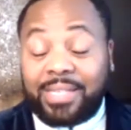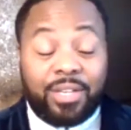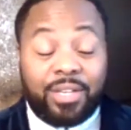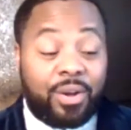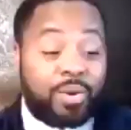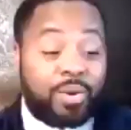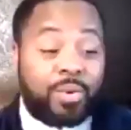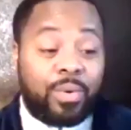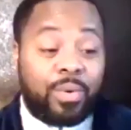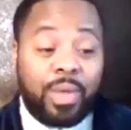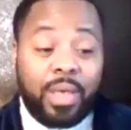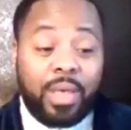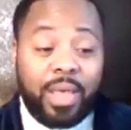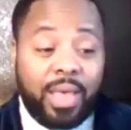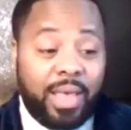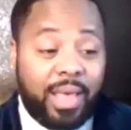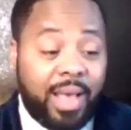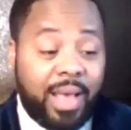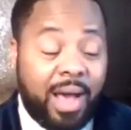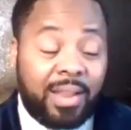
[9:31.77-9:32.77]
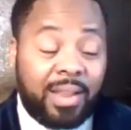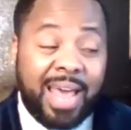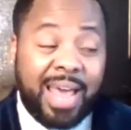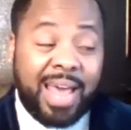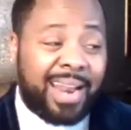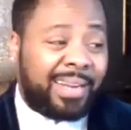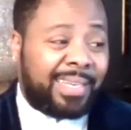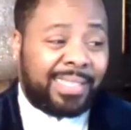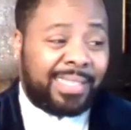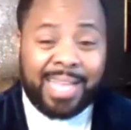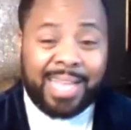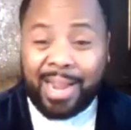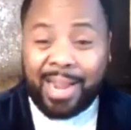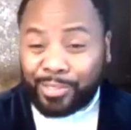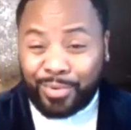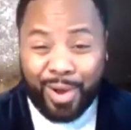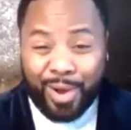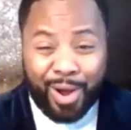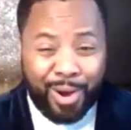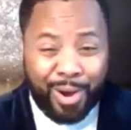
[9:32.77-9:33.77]
So a lot of
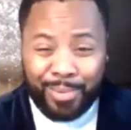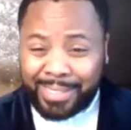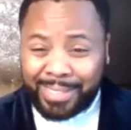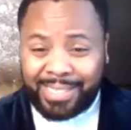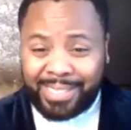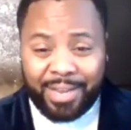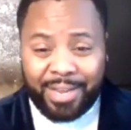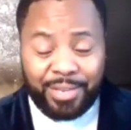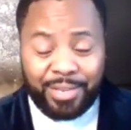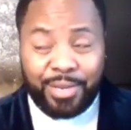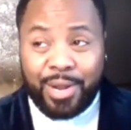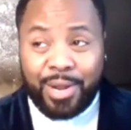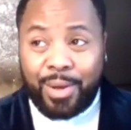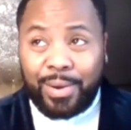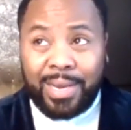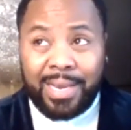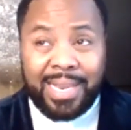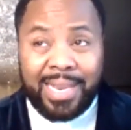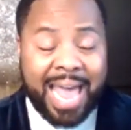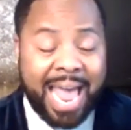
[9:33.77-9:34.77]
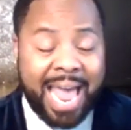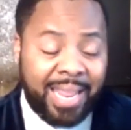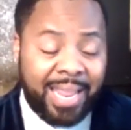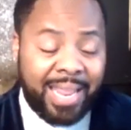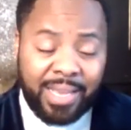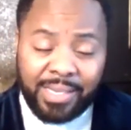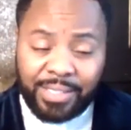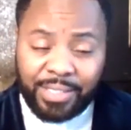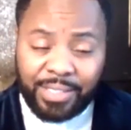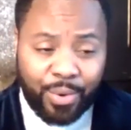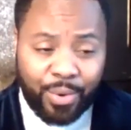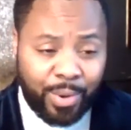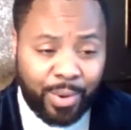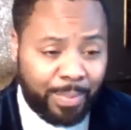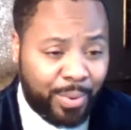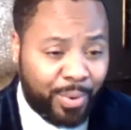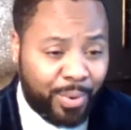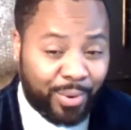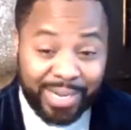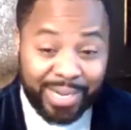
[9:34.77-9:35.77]
designers will always tell you, lighting is so
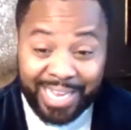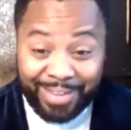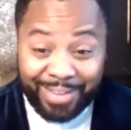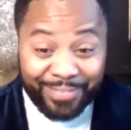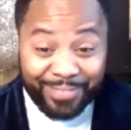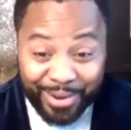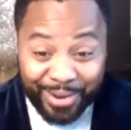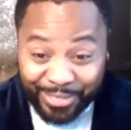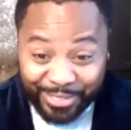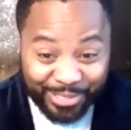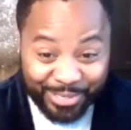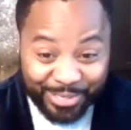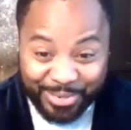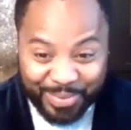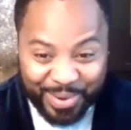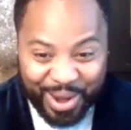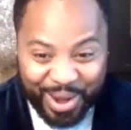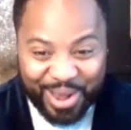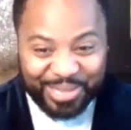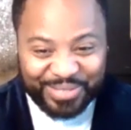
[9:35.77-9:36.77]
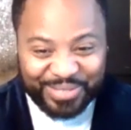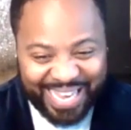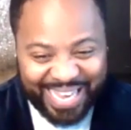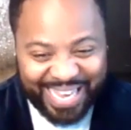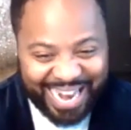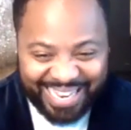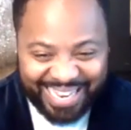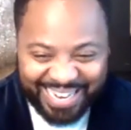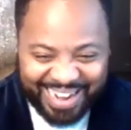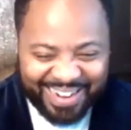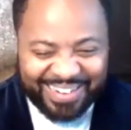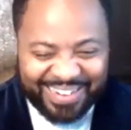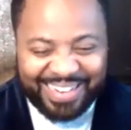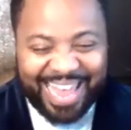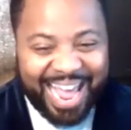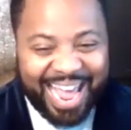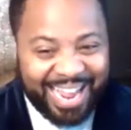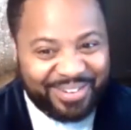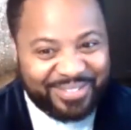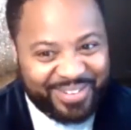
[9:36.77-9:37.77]
important. Even on Zoom calls, we got to get our
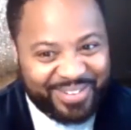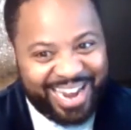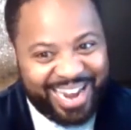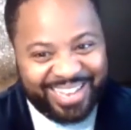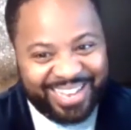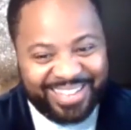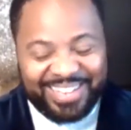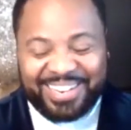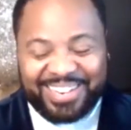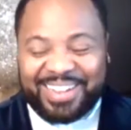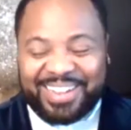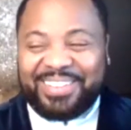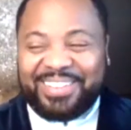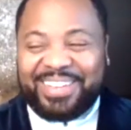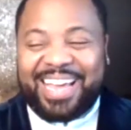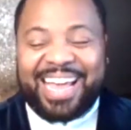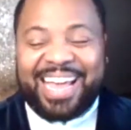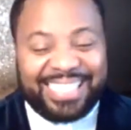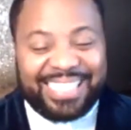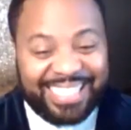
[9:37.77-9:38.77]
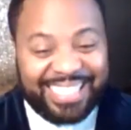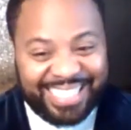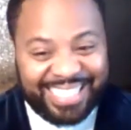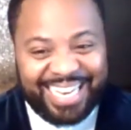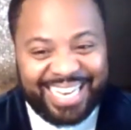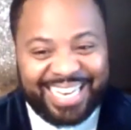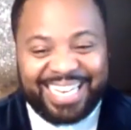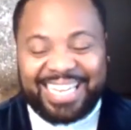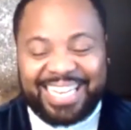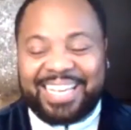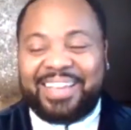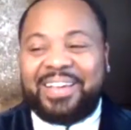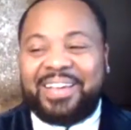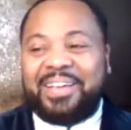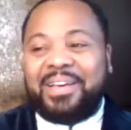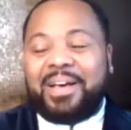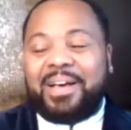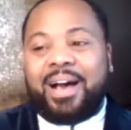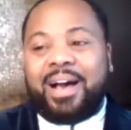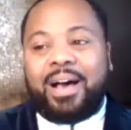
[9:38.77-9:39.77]
light right. You got to see.
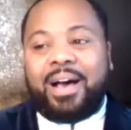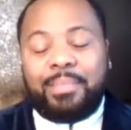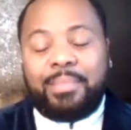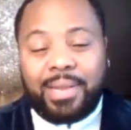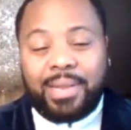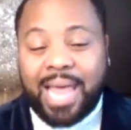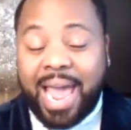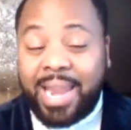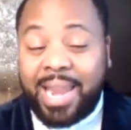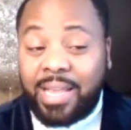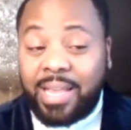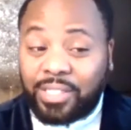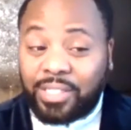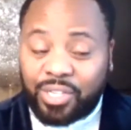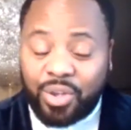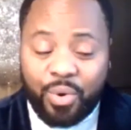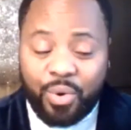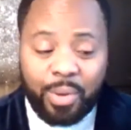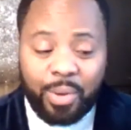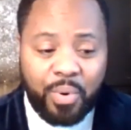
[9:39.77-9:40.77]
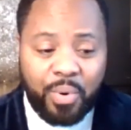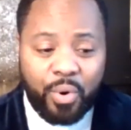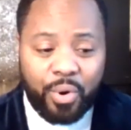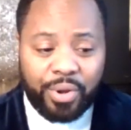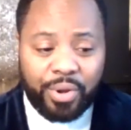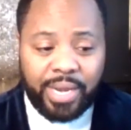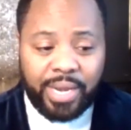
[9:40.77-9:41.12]
Lighting is so important.